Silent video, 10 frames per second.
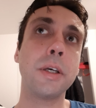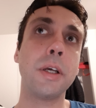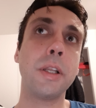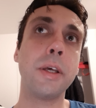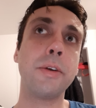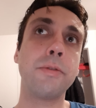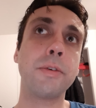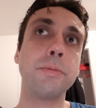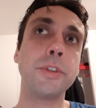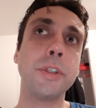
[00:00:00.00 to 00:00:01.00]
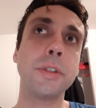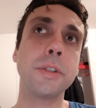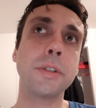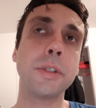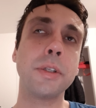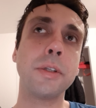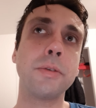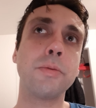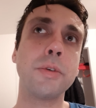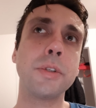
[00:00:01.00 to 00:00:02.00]
A letter from Jesus, and
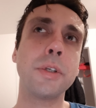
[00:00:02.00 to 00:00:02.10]
it was.